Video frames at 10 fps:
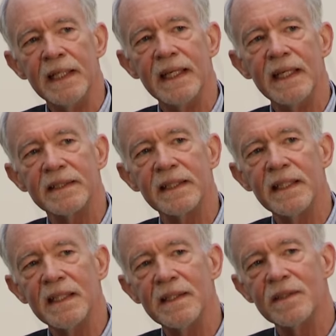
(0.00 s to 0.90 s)
it
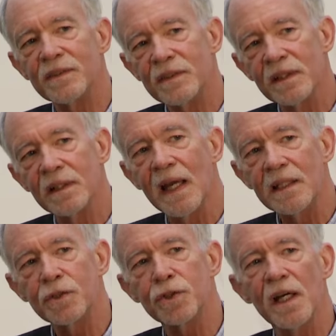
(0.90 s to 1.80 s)
is,
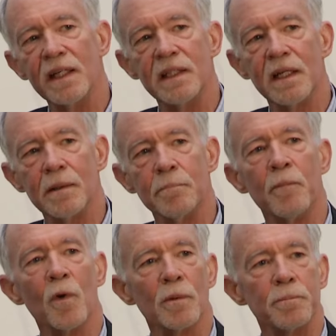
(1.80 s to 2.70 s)
like China,
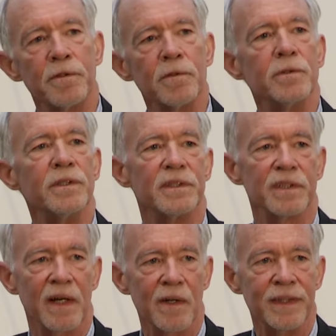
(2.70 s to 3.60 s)
more
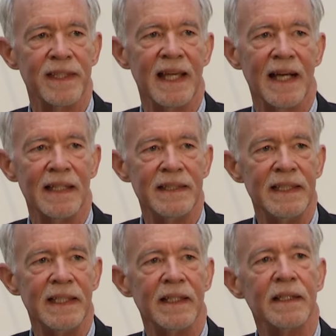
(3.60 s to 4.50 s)
prudent on the
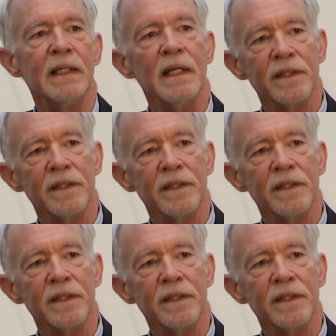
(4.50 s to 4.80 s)
idea